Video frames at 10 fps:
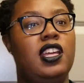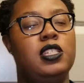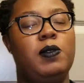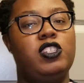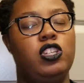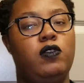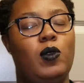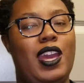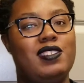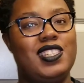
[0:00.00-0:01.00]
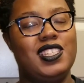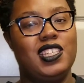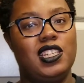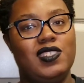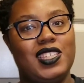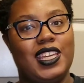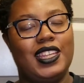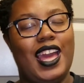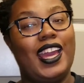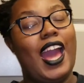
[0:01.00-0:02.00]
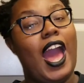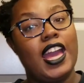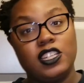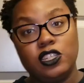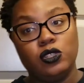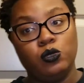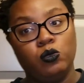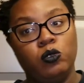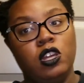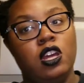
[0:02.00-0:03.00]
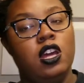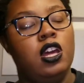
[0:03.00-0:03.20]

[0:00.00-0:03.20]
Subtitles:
especially if you have sensitive skin like I do,